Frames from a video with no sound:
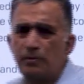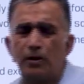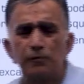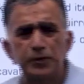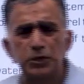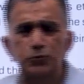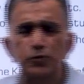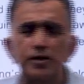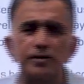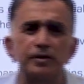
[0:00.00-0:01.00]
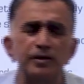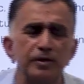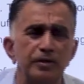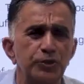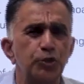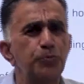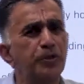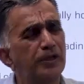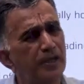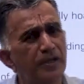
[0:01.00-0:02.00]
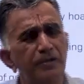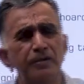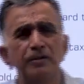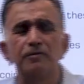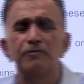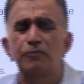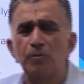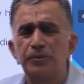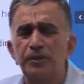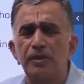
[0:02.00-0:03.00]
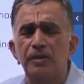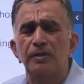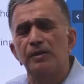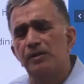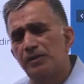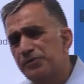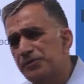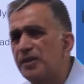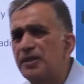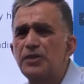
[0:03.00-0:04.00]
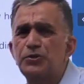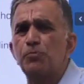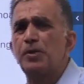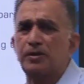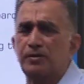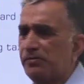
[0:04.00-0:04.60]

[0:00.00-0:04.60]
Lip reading: of this word should be clear from the sentence you make.